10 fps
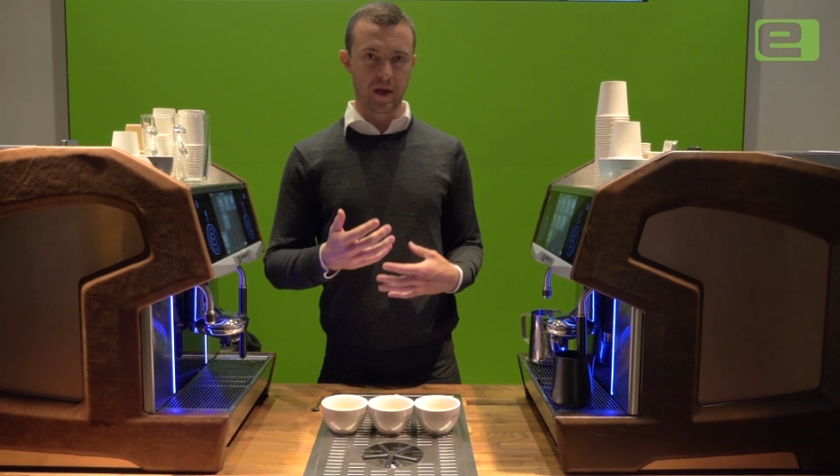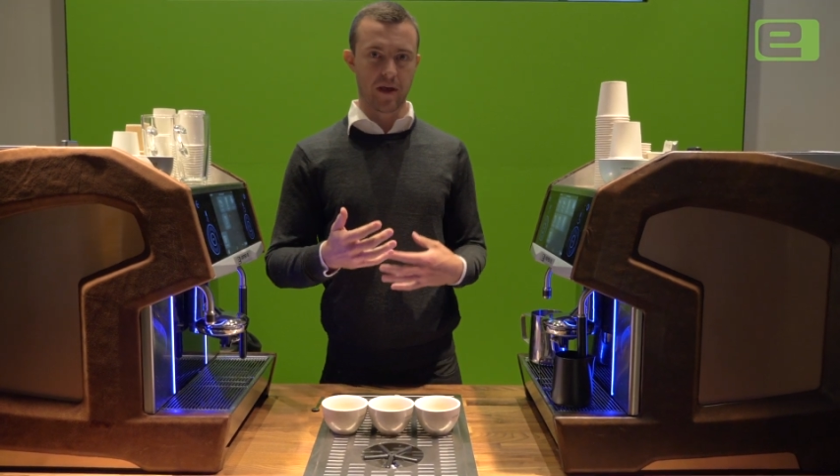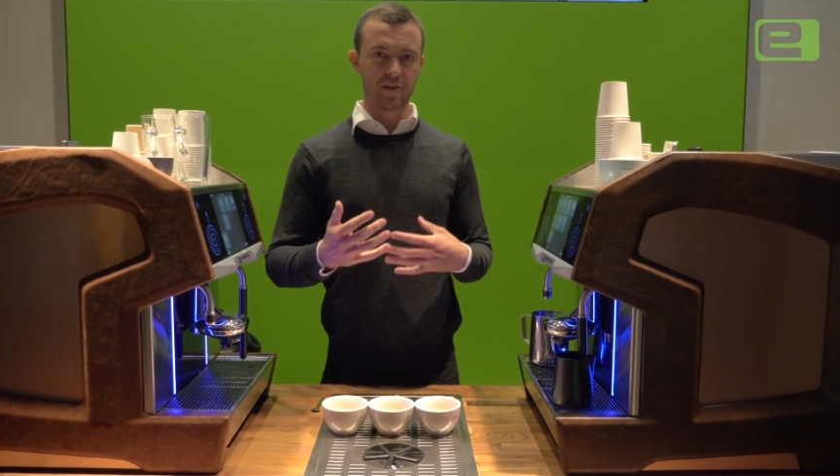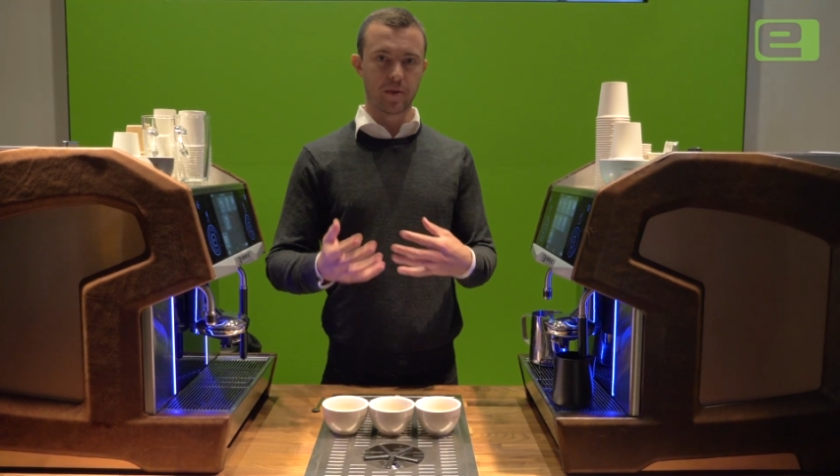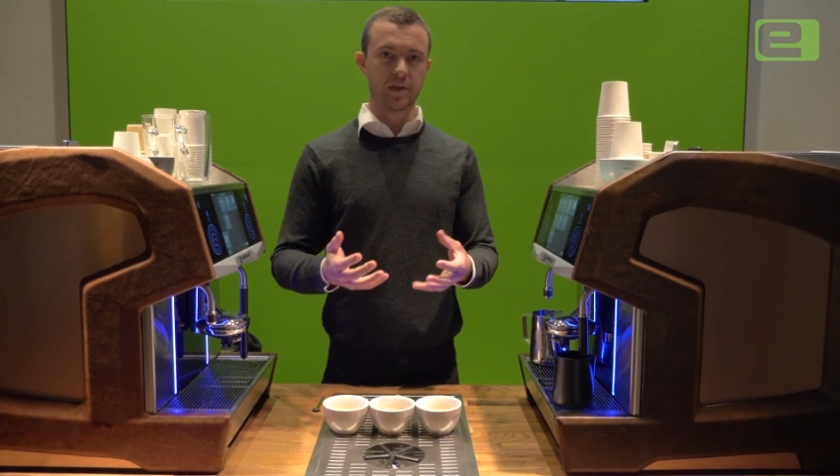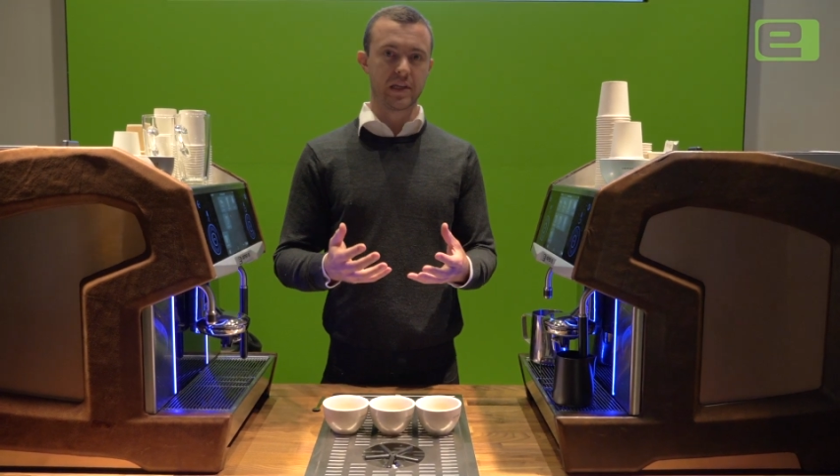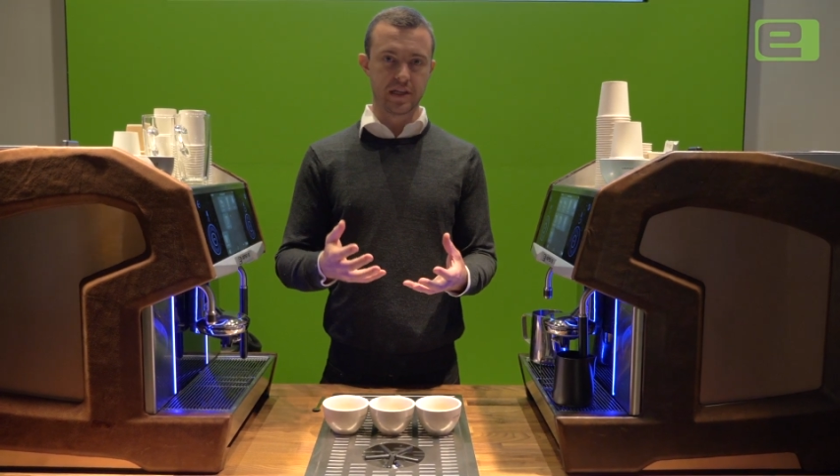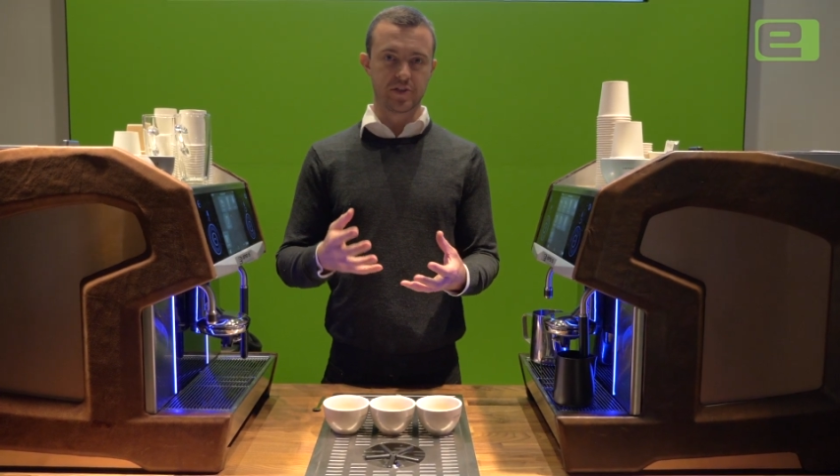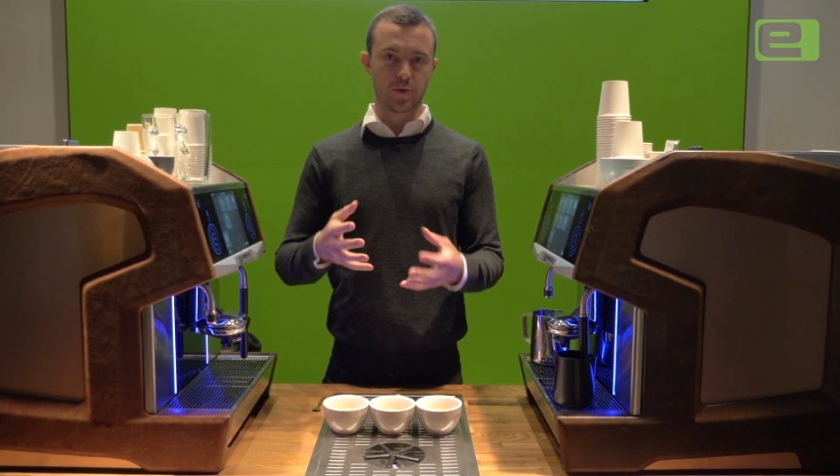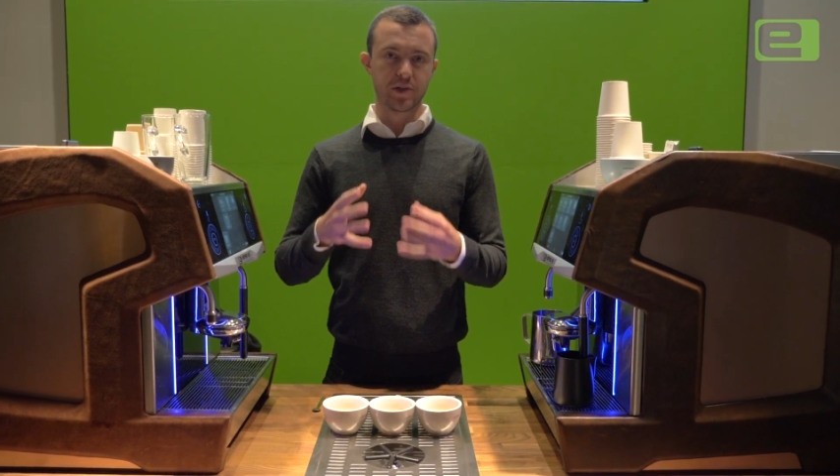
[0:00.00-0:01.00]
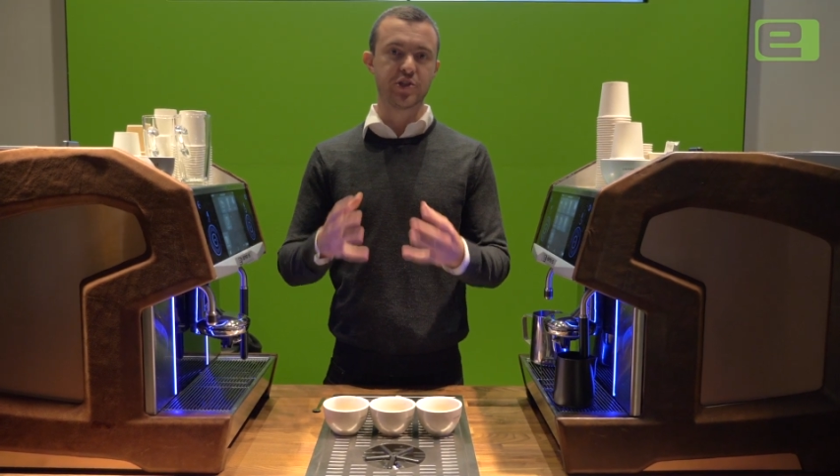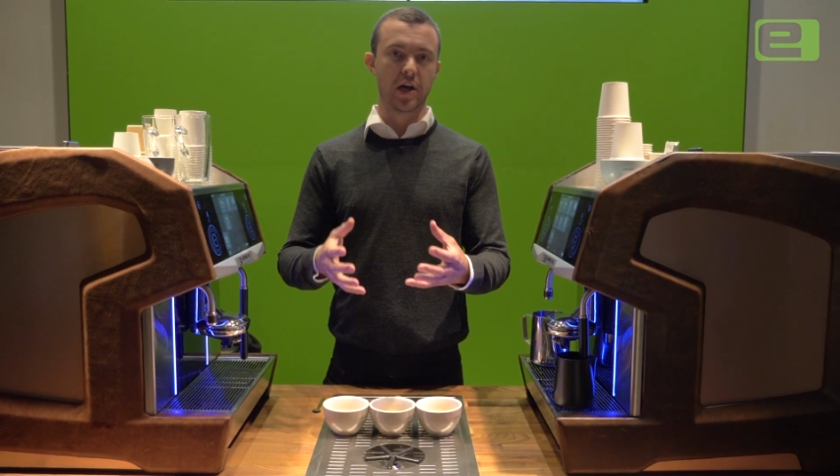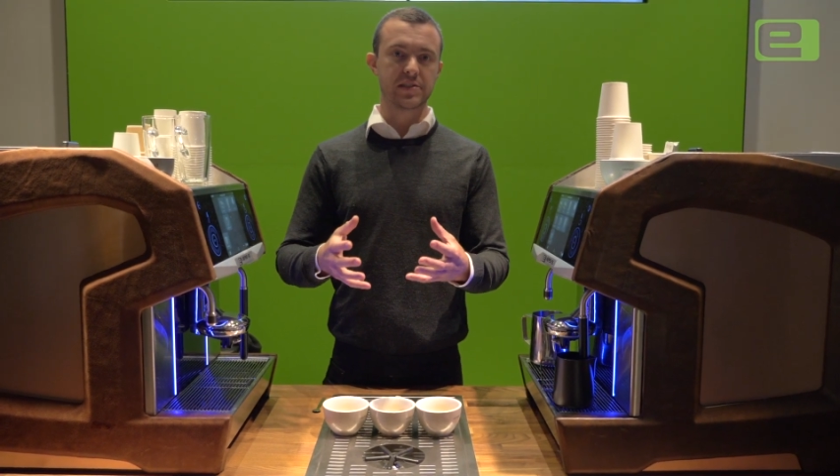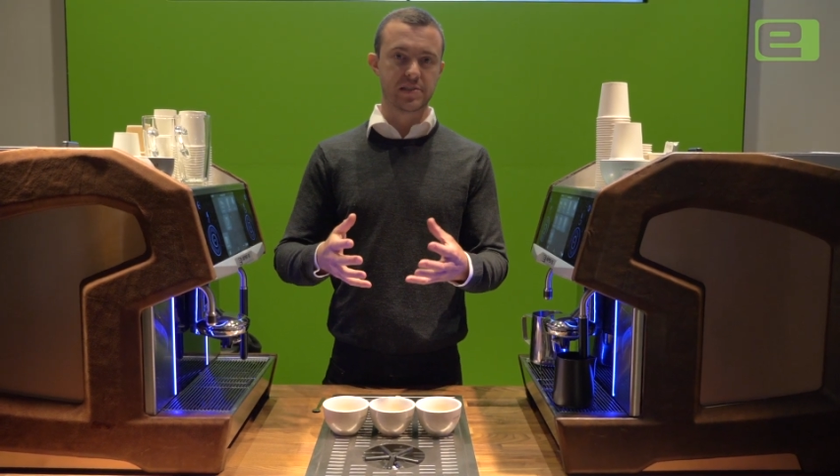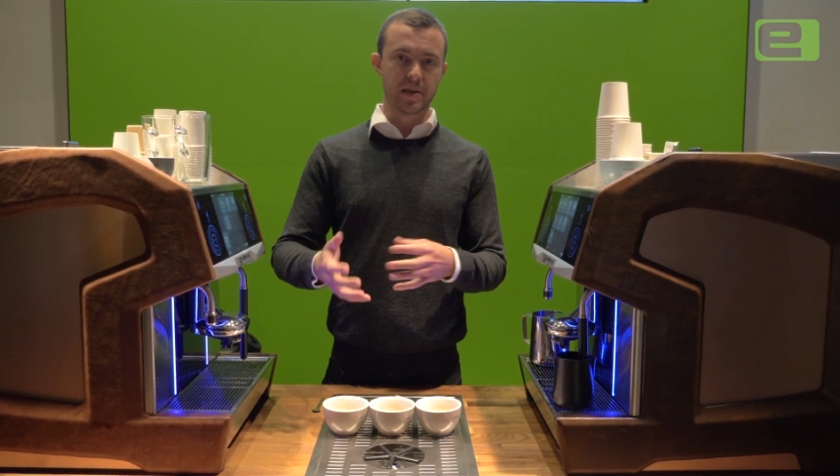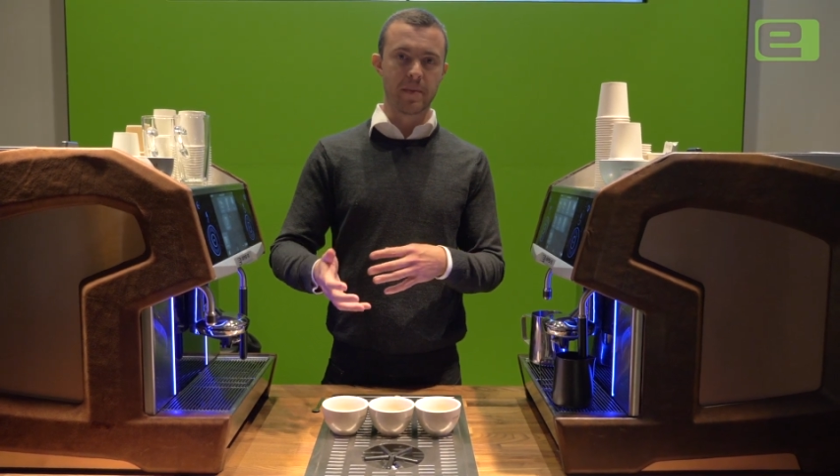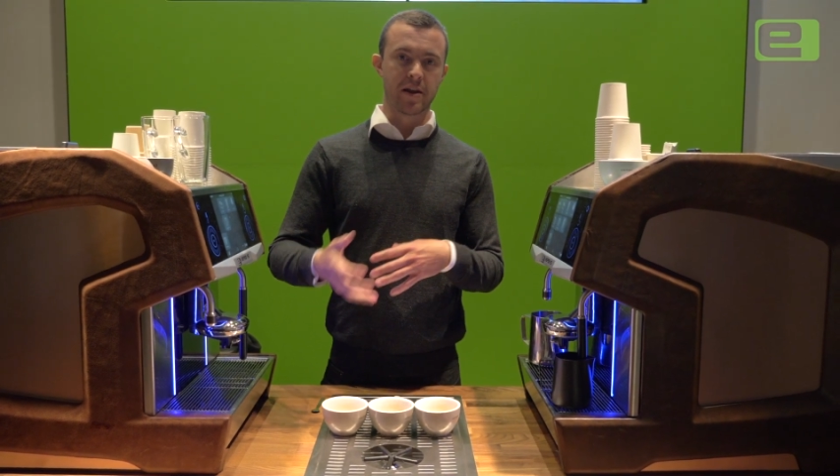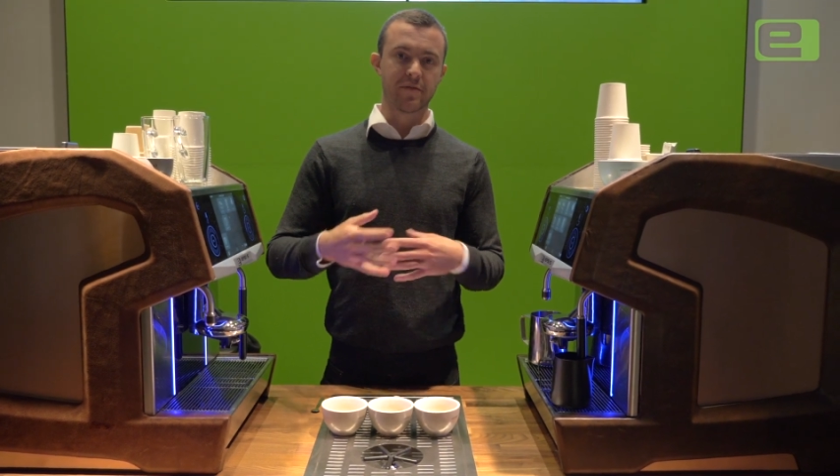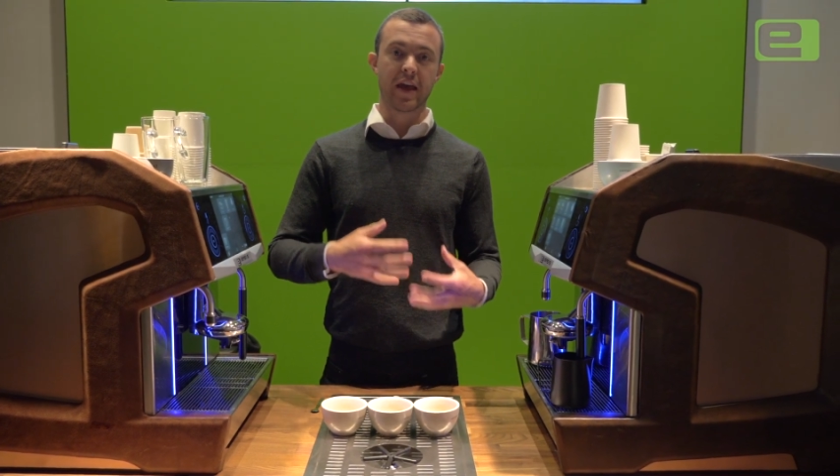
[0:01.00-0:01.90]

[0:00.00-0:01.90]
we have the ability to adjust the amount of